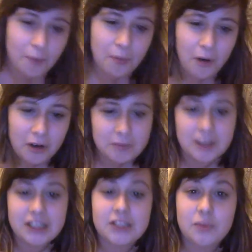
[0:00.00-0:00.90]

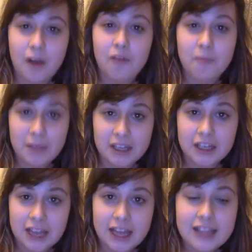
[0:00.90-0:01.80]
approximately 12
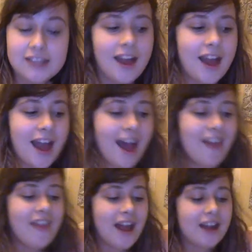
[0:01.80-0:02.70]
million years,
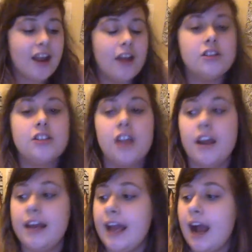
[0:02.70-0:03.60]
and that coach
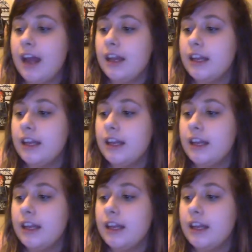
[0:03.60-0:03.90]
journey I